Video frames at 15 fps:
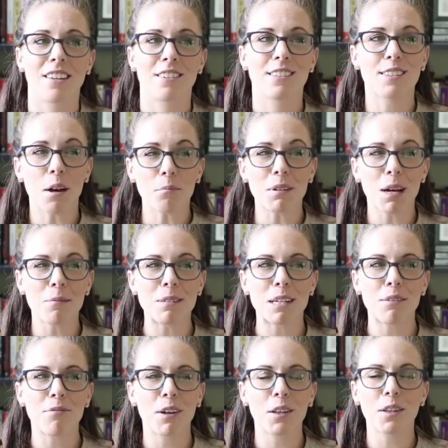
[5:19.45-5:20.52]
sometimes it
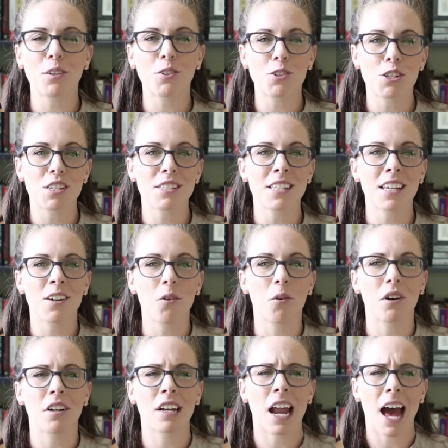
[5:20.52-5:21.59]
can feel a little cheesy
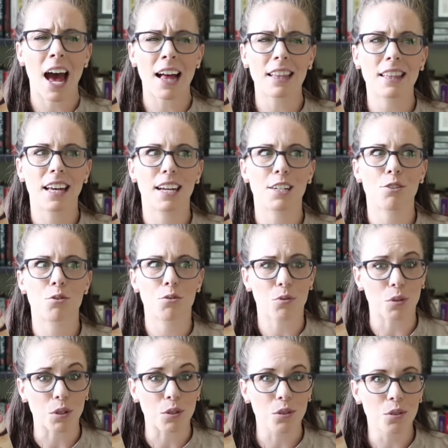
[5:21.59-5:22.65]
or not, like,
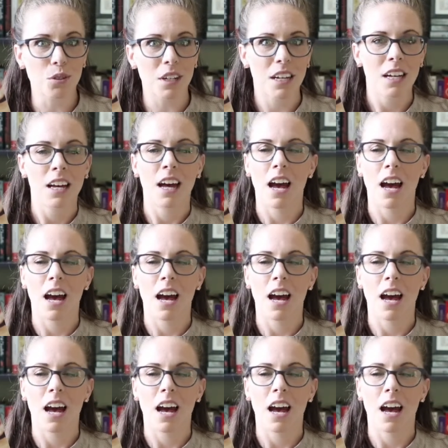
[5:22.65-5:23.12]
true,